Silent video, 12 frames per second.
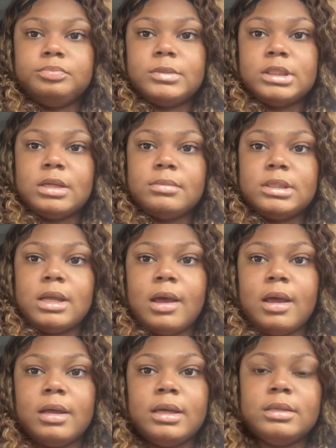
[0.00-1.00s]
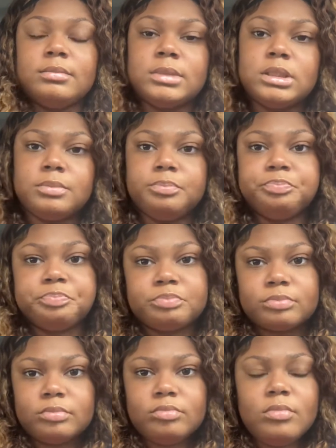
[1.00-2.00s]
sometimes
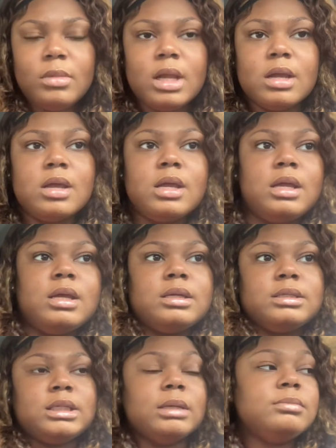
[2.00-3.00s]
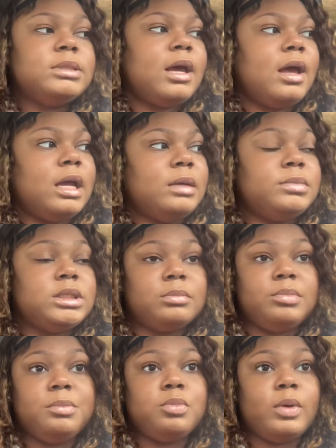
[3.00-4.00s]
some
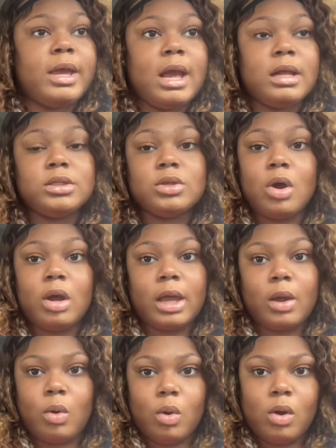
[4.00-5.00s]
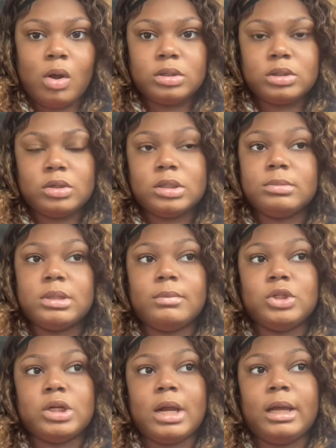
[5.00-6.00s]
people can't talk at all, so
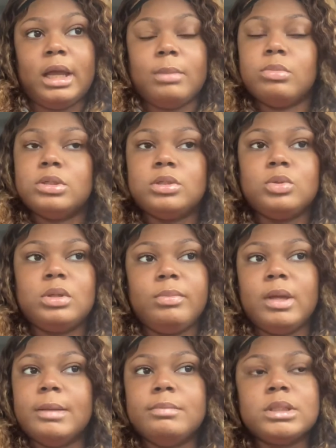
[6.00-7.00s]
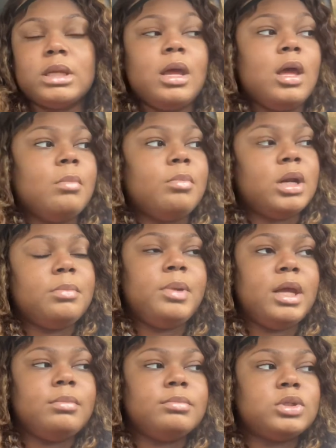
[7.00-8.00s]
sometimes you're not able to do the BIMS. But a
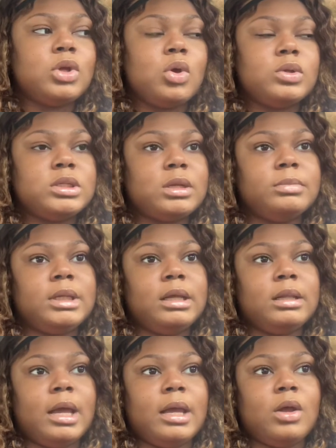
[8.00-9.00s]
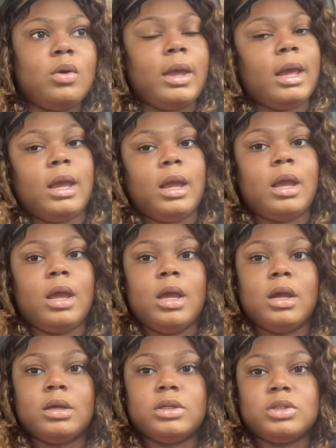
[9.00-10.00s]
BIMS goes something like, okay,
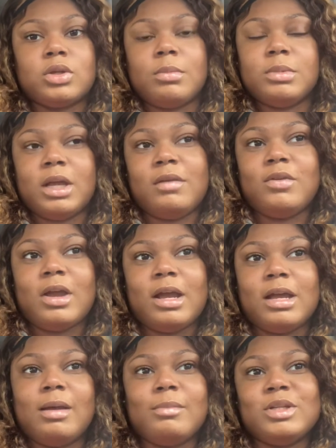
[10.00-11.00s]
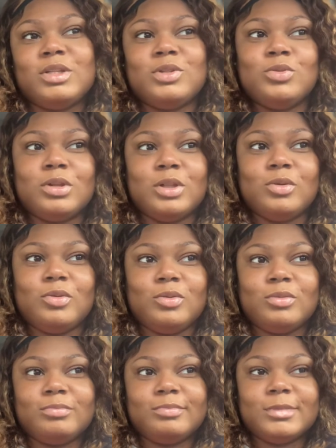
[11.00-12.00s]
so I'm gonna give you, I'm gonna just do a little